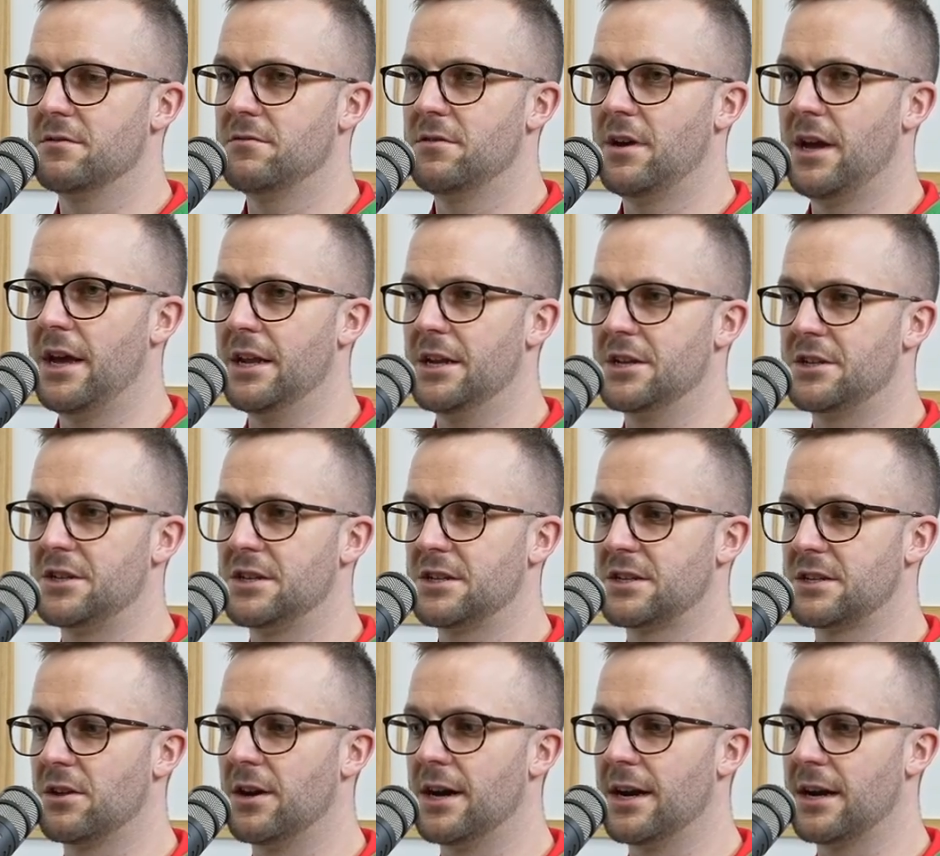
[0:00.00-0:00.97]
And it's
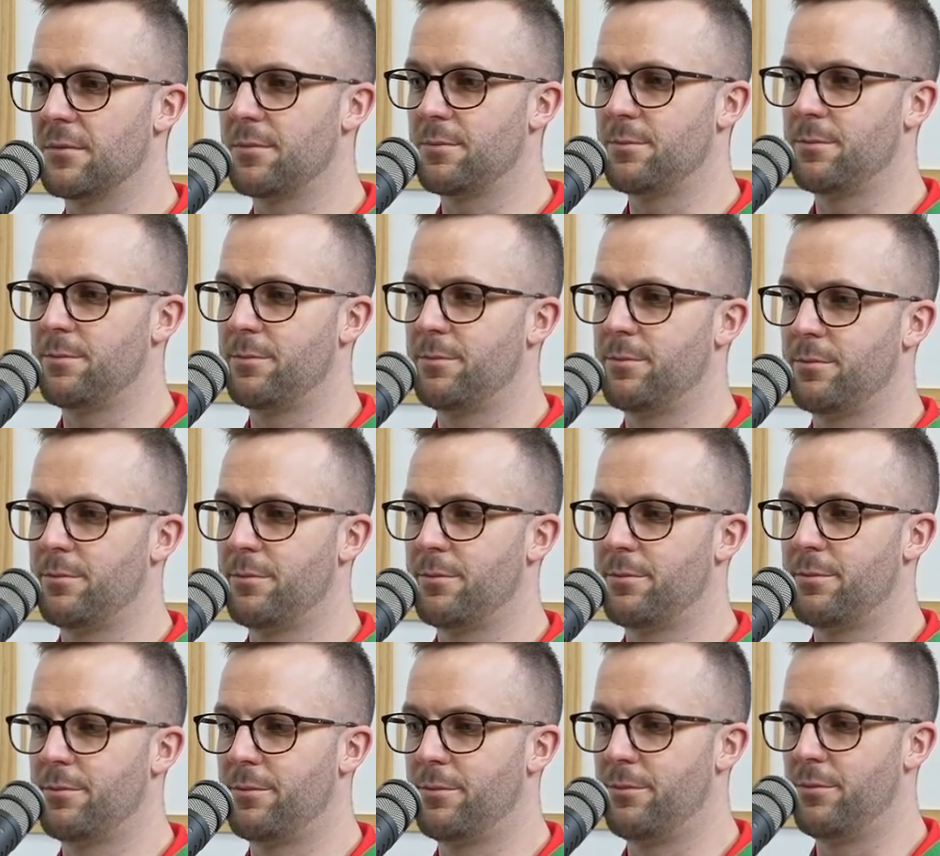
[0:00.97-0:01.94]
just like
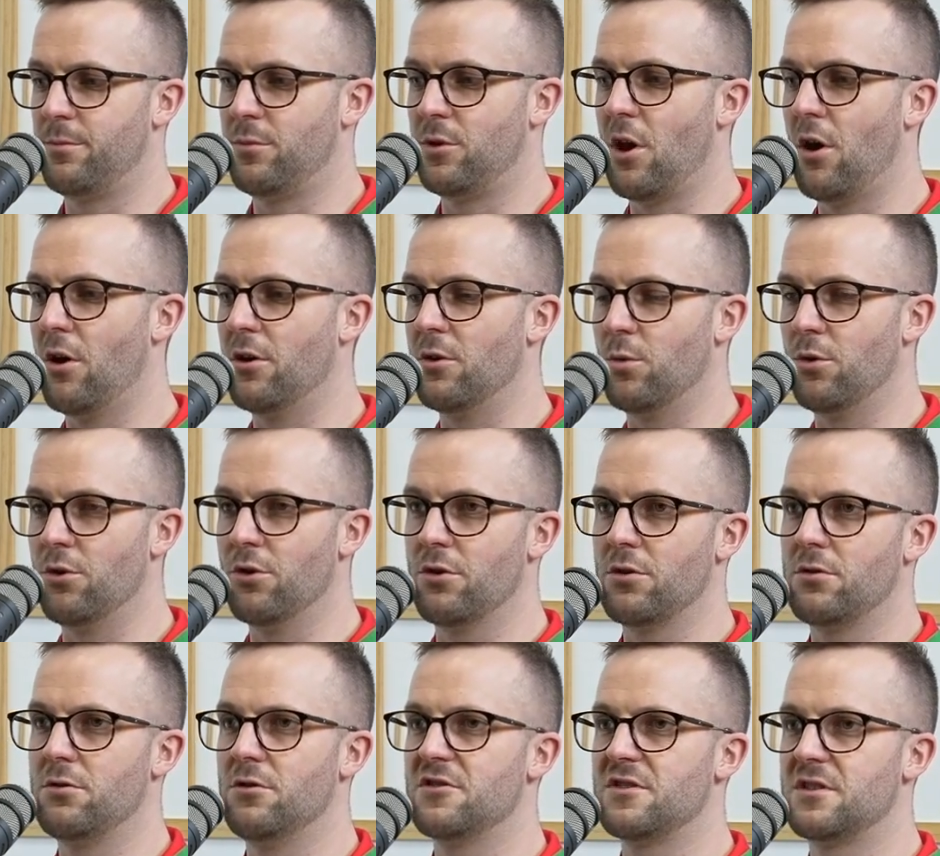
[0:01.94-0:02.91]
going to work.
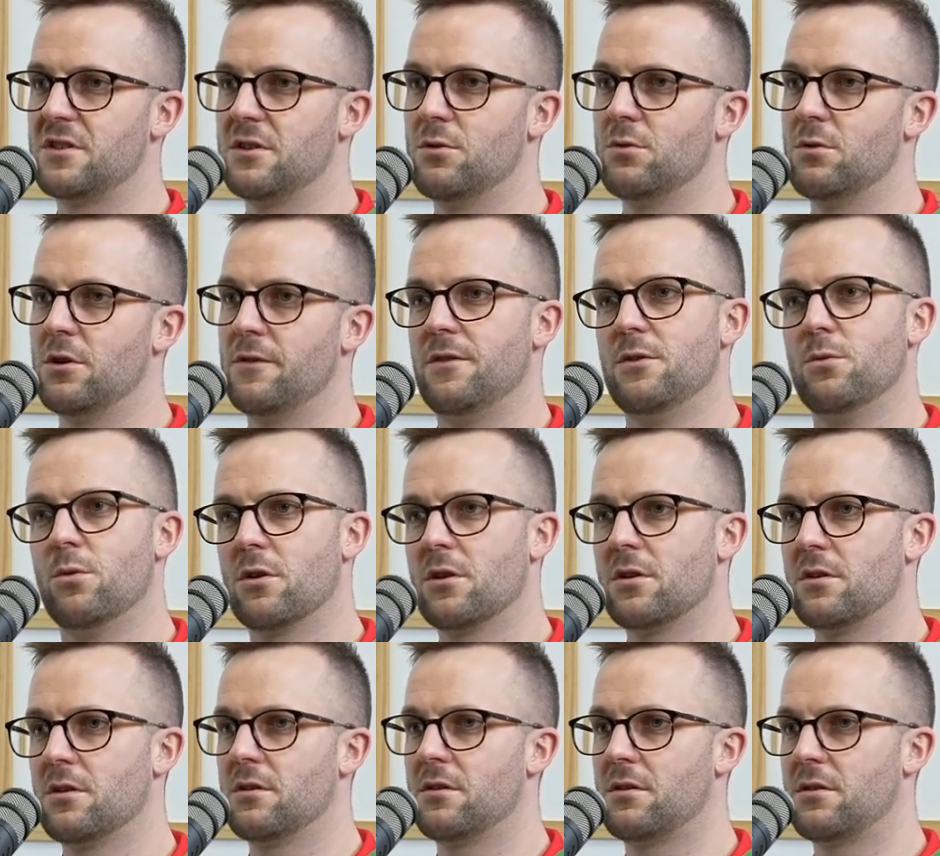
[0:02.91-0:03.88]
You still, if you want
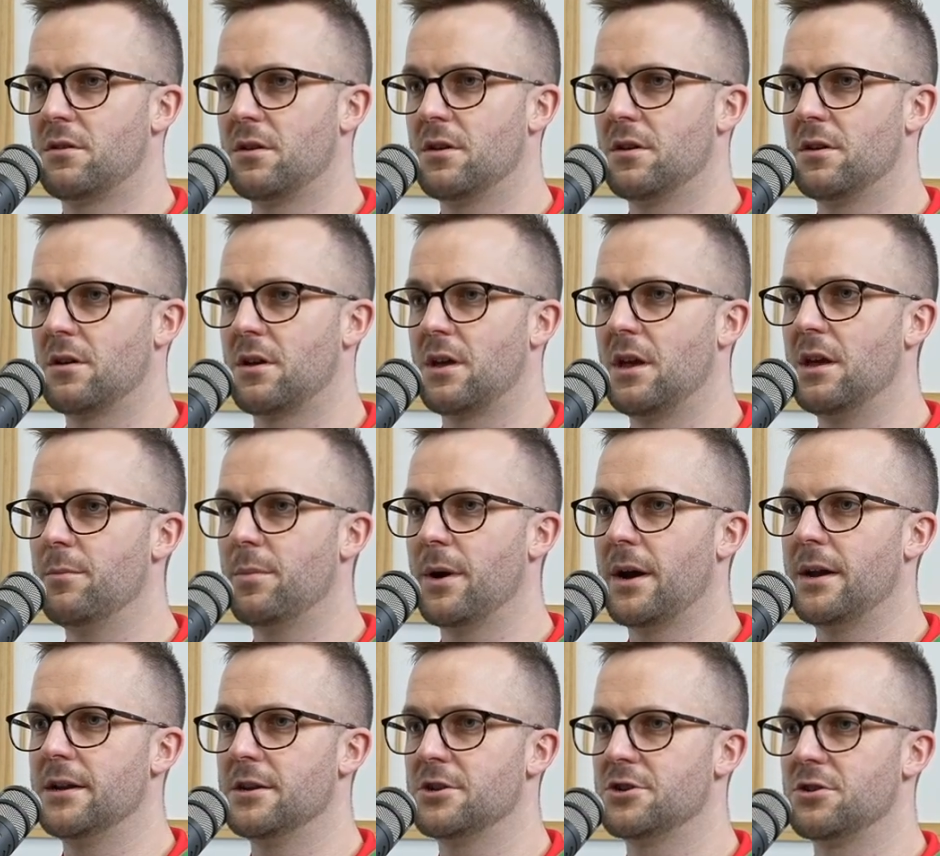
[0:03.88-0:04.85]
to get
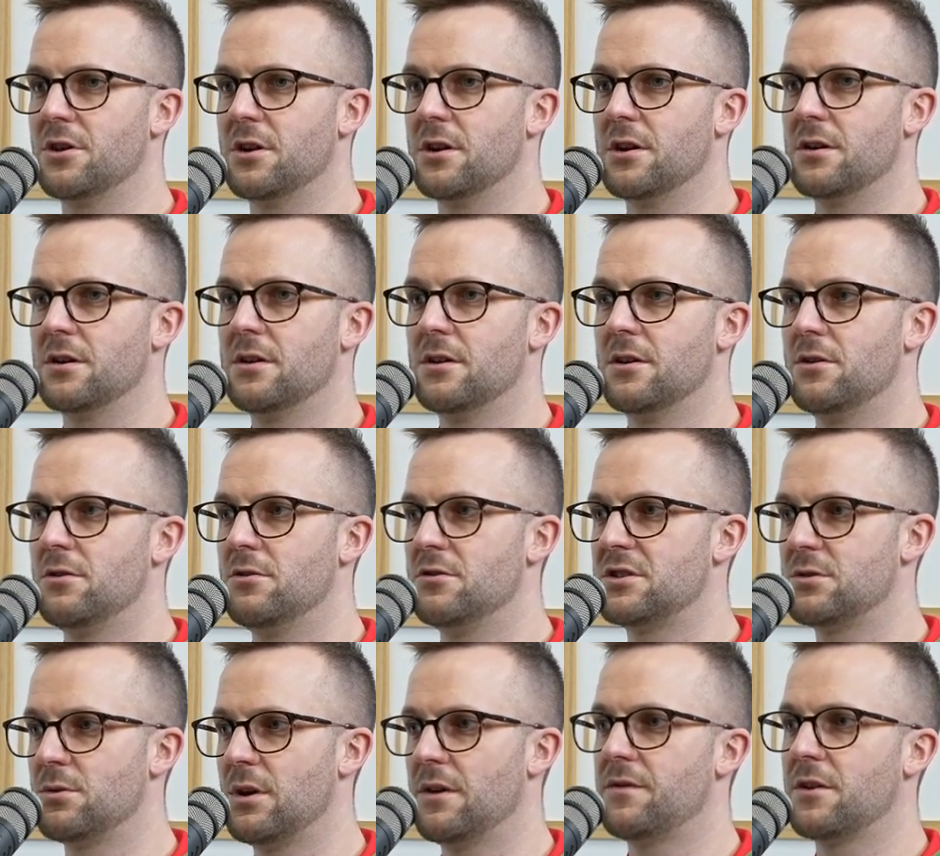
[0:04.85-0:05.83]
paid extra, you yeah.
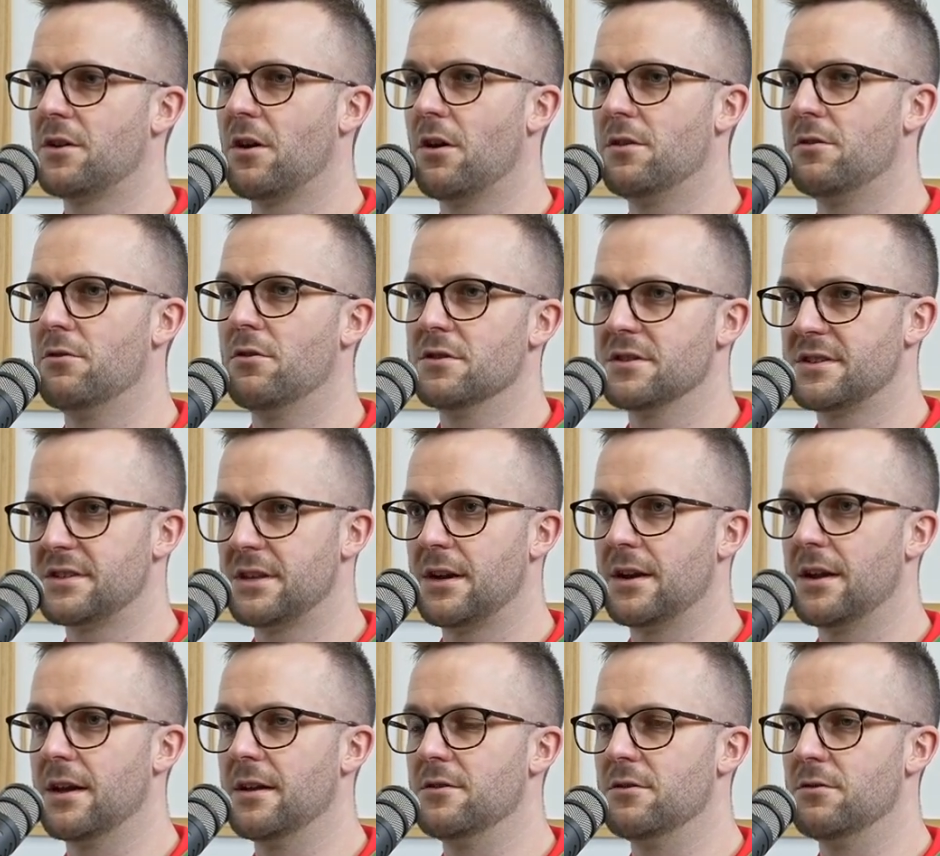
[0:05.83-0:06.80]
still have to go there on the
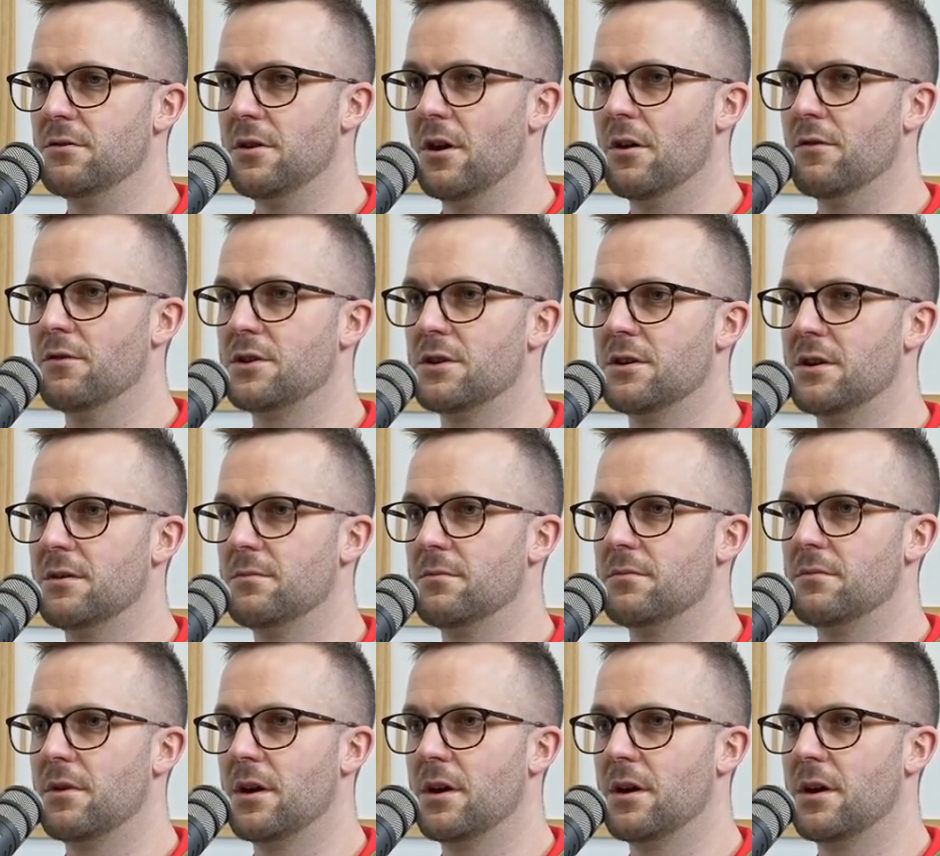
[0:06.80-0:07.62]
Saturday and do the overtime.